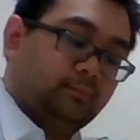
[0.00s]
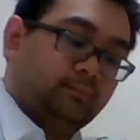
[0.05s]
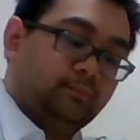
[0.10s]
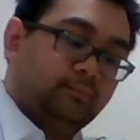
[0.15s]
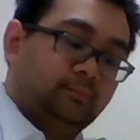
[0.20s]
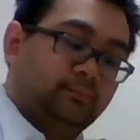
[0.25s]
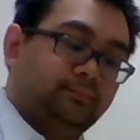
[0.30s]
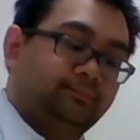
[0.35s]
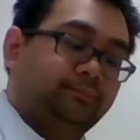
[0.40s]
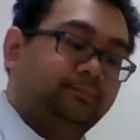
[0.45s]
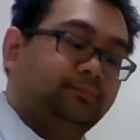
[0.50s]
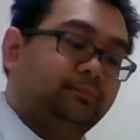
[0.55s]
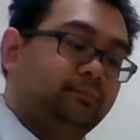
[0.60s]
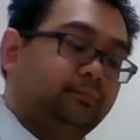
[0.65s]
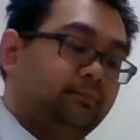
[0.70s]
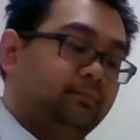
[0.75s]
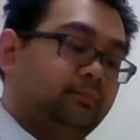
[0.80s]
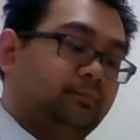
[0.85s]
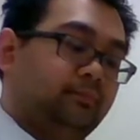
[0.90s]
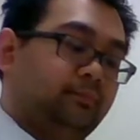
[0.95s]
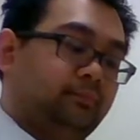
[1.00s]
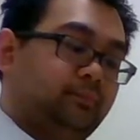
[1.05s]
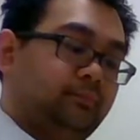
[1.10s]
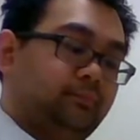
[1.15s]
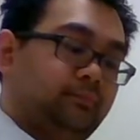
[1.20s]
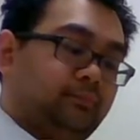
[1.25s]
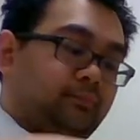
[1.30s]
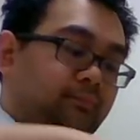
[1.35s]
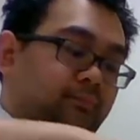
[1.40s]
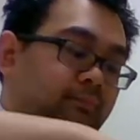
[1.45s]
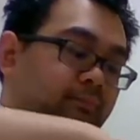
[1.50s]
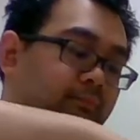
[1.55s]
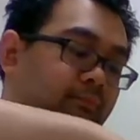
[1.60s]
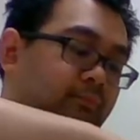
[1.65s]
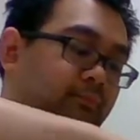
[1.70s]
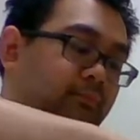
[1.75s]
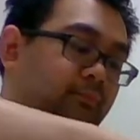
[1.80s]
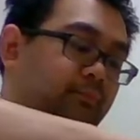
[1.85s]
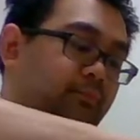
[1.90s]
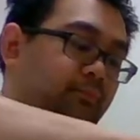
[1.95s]

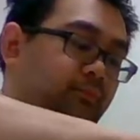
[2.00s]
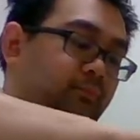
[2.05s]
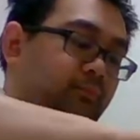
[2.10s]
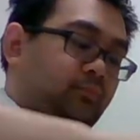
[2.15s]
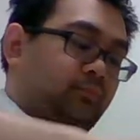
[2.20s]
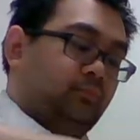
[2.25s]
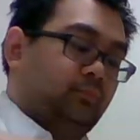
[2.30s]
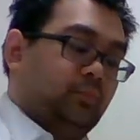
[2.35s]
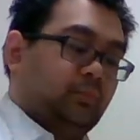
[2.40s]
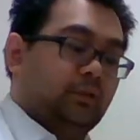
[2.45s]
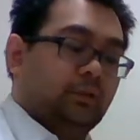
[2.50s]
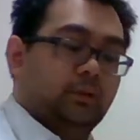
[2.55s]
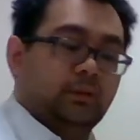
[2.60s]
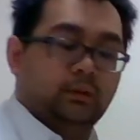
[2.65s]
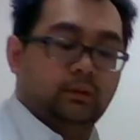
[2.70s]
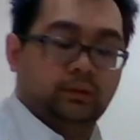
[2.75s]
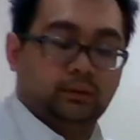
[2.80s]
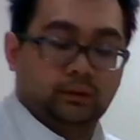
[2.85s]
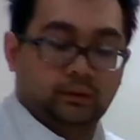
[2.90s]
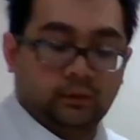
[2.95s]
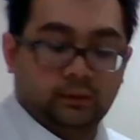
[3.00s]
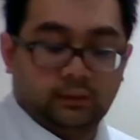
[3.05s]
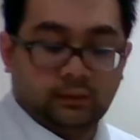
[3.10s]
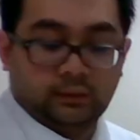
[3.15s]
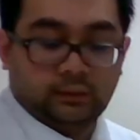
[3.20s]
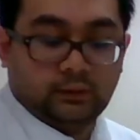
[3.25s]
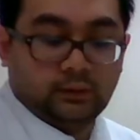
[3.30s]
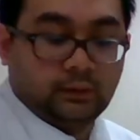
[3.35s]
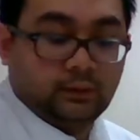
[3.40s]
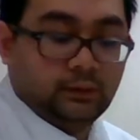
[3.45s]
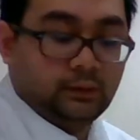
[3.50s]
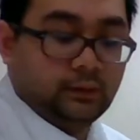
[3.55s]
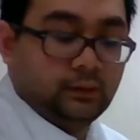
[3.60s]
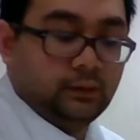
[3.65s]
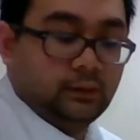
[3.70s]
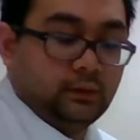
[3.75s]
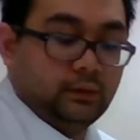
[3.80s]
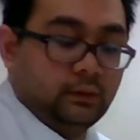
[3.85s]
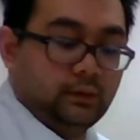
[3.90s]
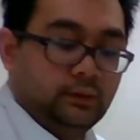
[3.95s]

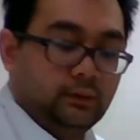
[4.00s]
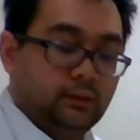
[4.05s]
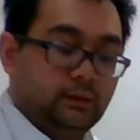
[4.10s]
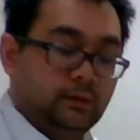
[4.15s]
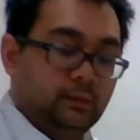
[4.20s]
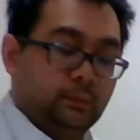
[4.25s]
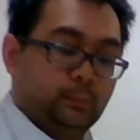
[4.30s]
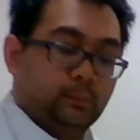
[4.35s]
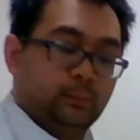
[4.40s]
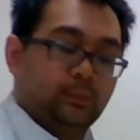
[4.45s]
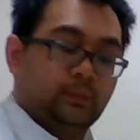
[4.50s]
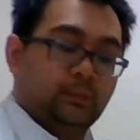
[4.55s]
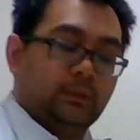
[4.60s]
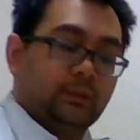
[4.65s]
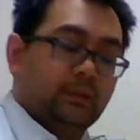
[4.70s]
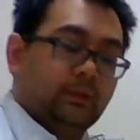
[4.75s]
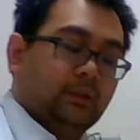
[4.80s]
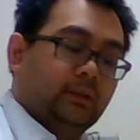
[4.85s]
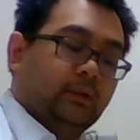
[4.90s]
No one is speaking in this clip.